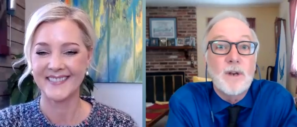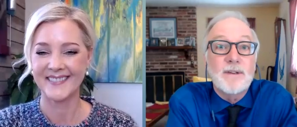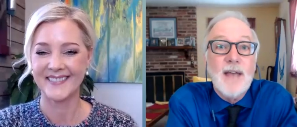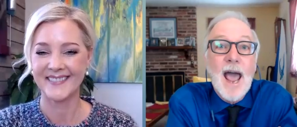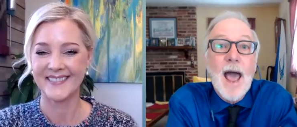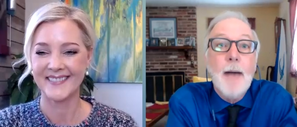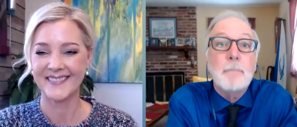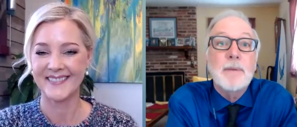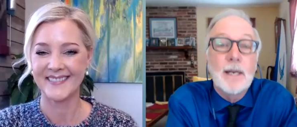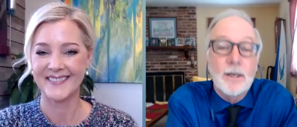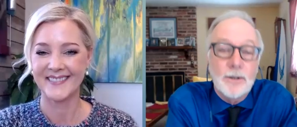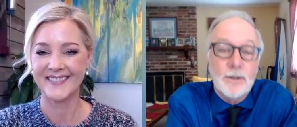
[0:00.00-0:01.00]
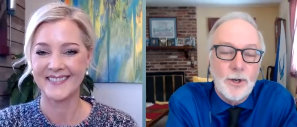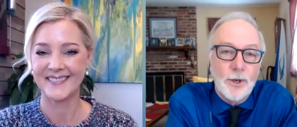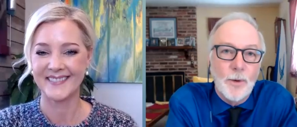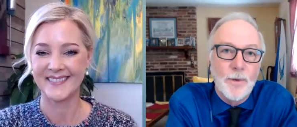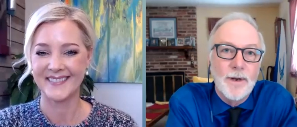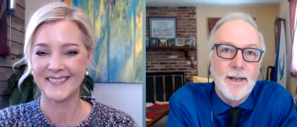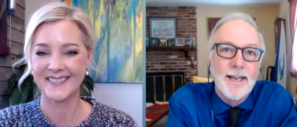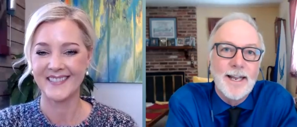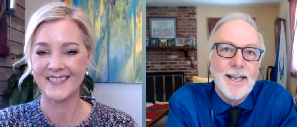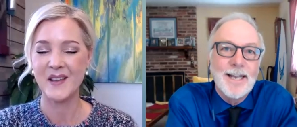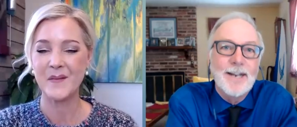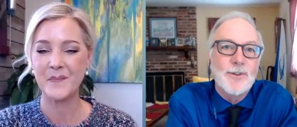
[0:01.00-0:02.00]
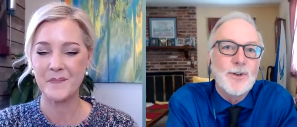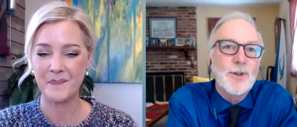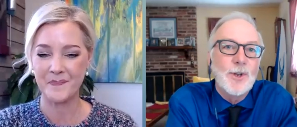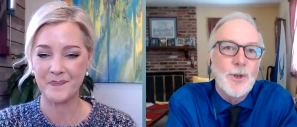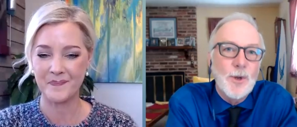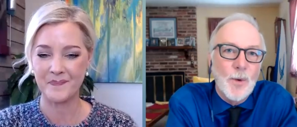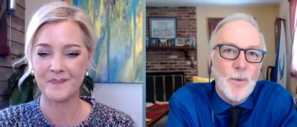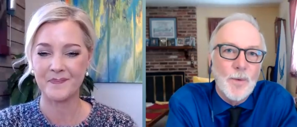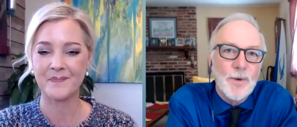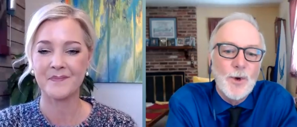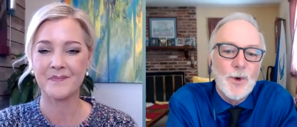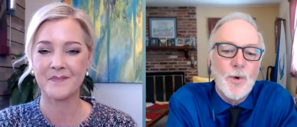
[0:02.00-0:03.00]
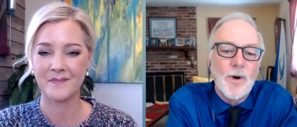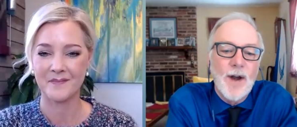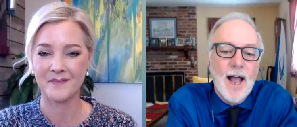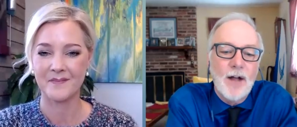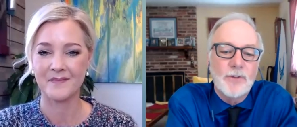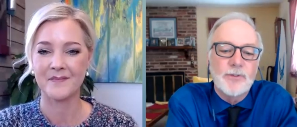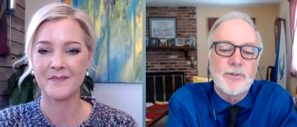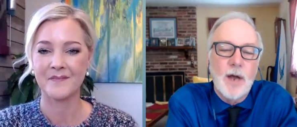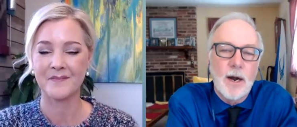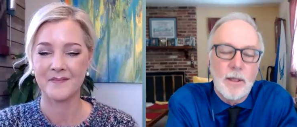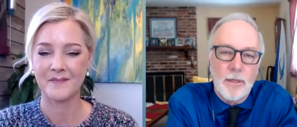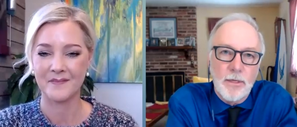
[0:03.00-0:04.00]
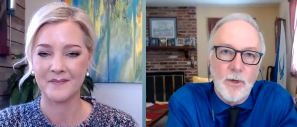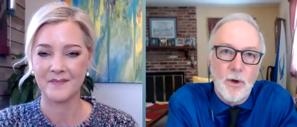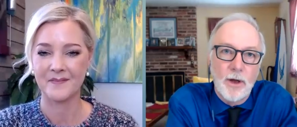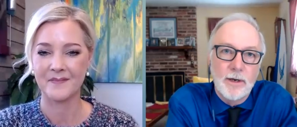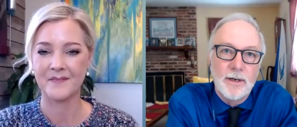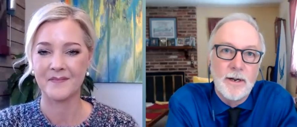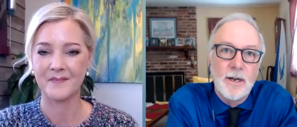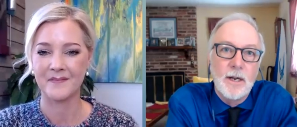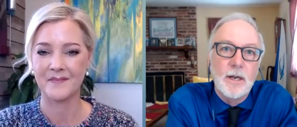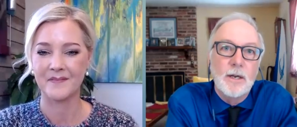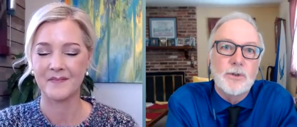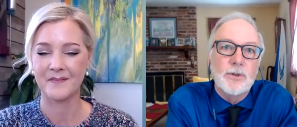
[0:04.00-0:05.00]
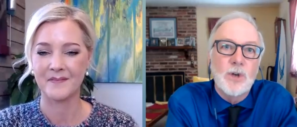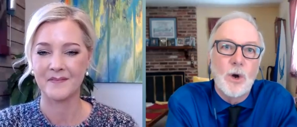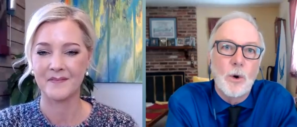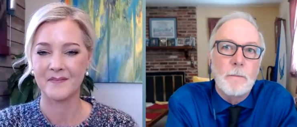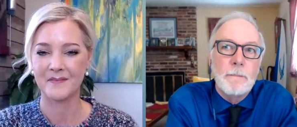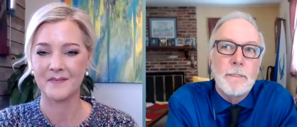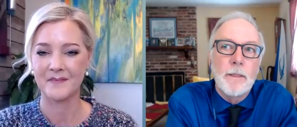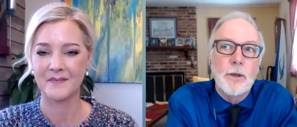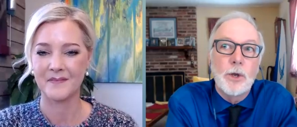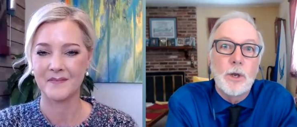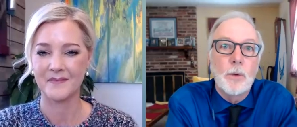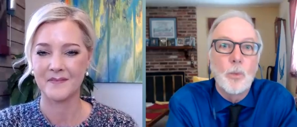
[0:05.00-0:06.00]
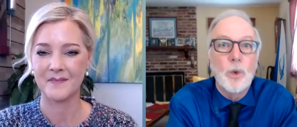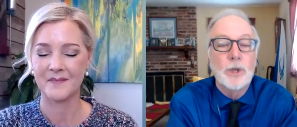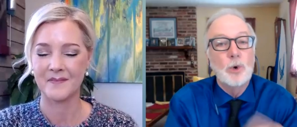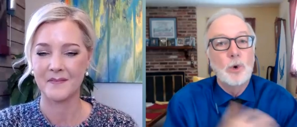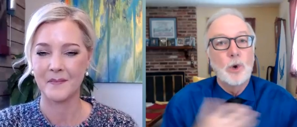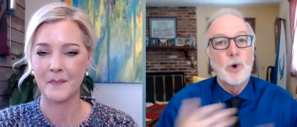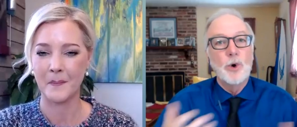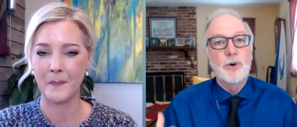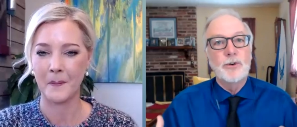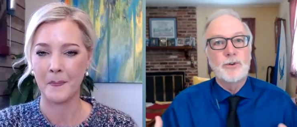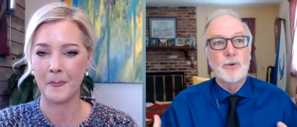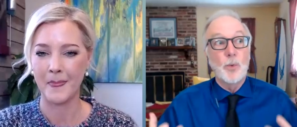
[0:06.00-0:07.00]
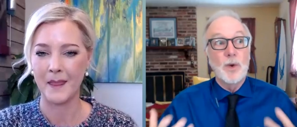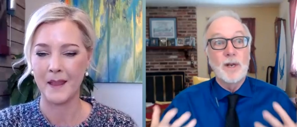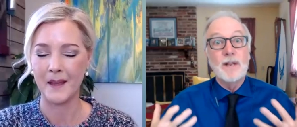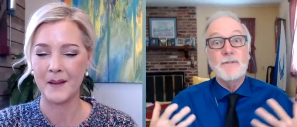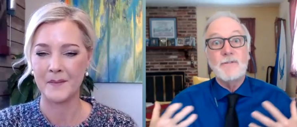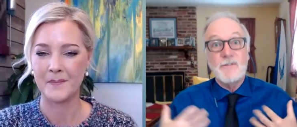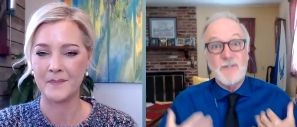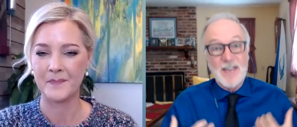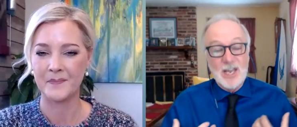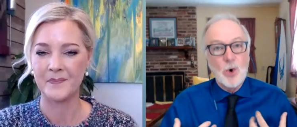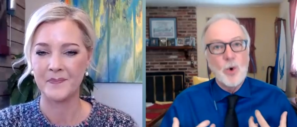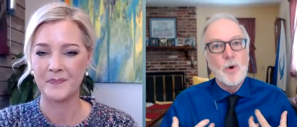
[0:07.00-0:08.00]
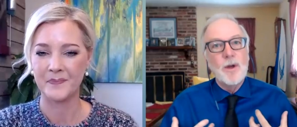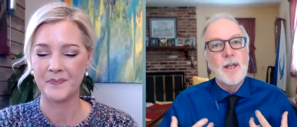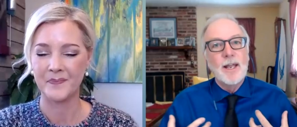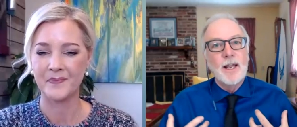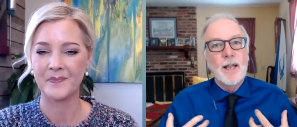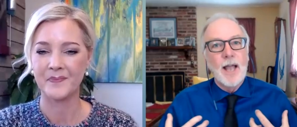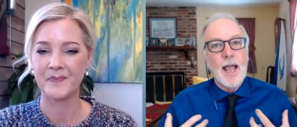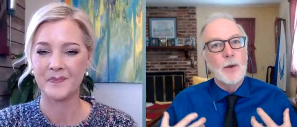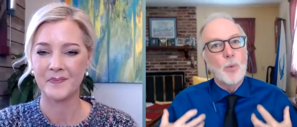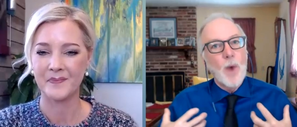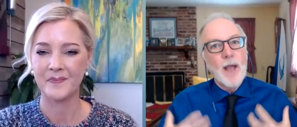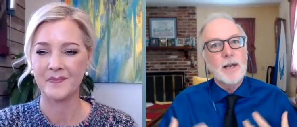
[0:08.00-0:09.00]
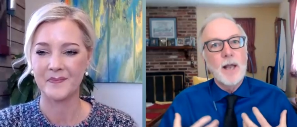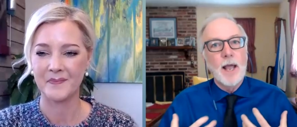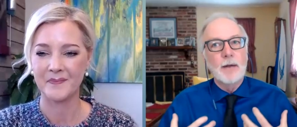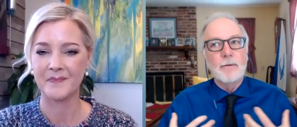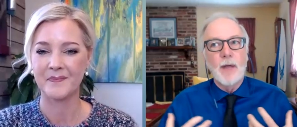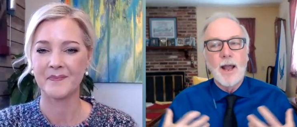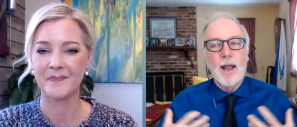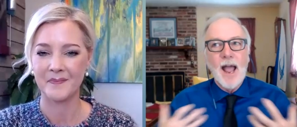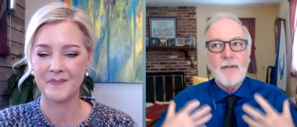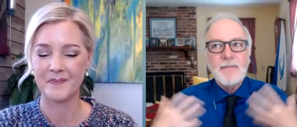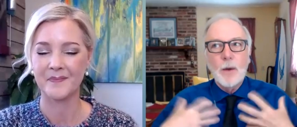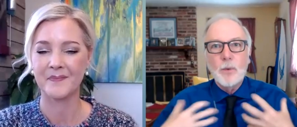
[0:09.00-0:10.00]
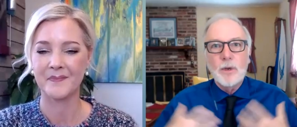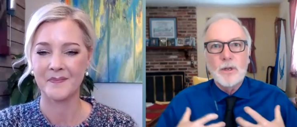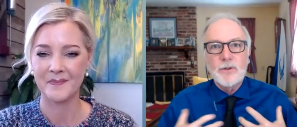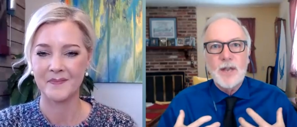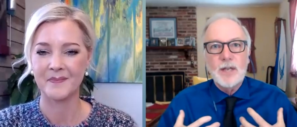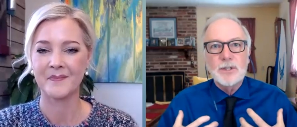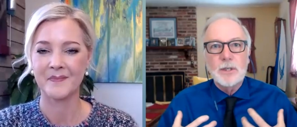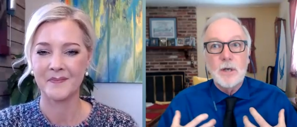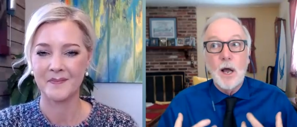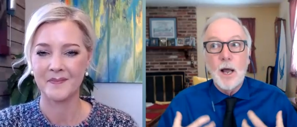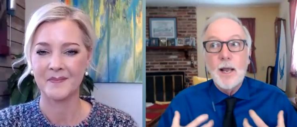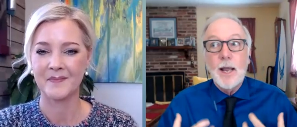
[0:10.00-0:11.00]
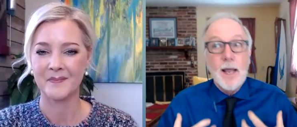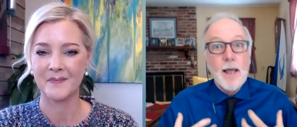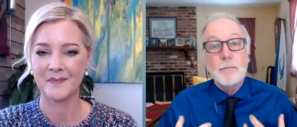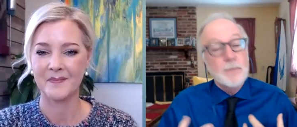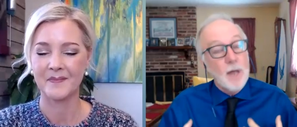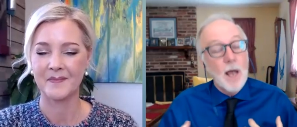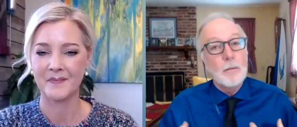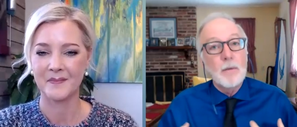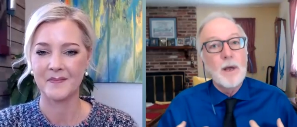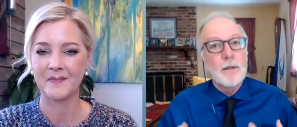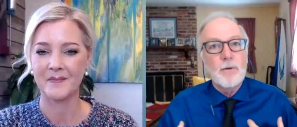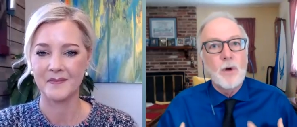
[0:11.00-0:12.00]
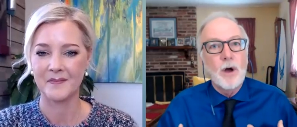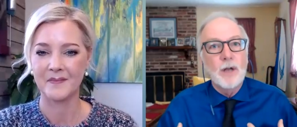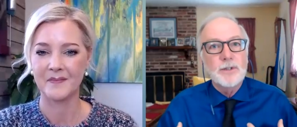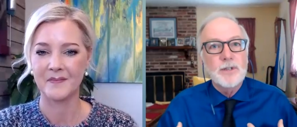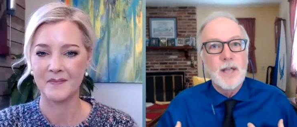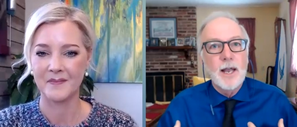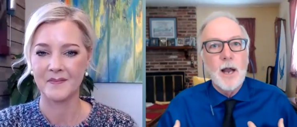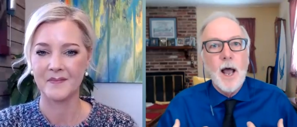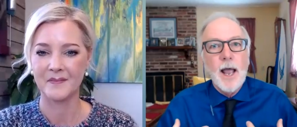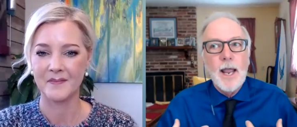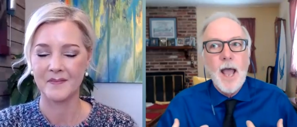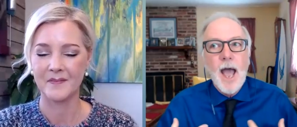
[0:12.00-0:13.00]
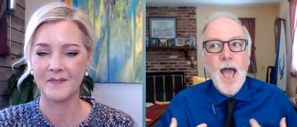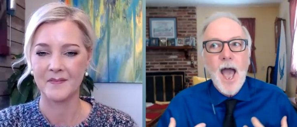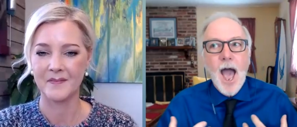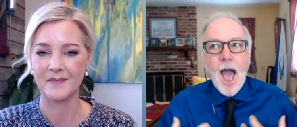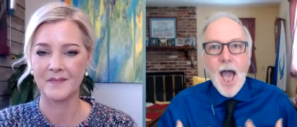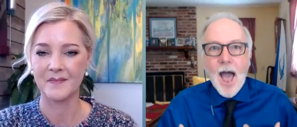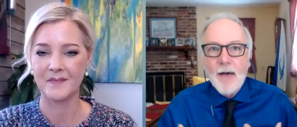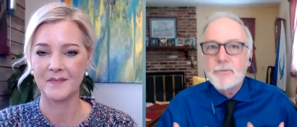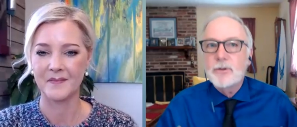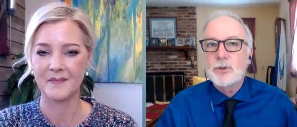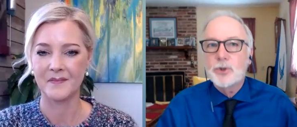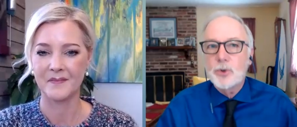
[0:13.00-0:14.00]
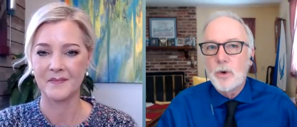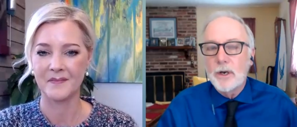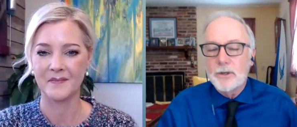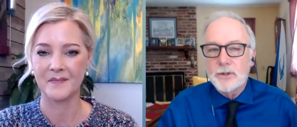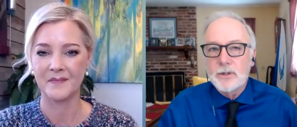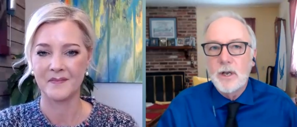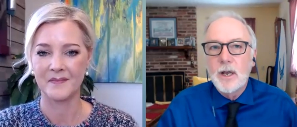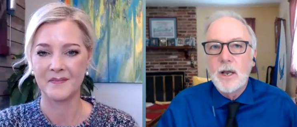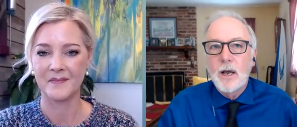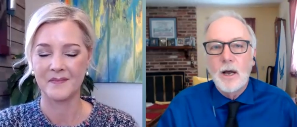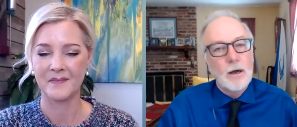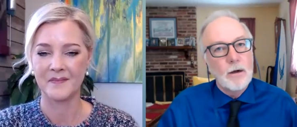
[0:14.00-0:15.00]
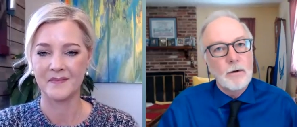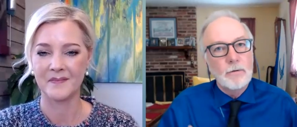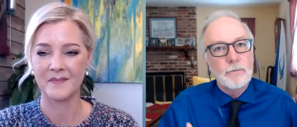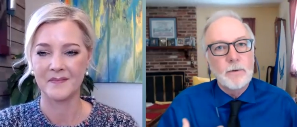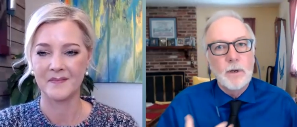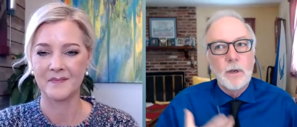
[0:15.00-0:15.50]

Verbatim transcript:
Speaker 1: is happening to you. It isn't you. You are outside of the thought. So when you learn to really feel and rec- and, and have that realization, I am not my thoughts and I have the choice of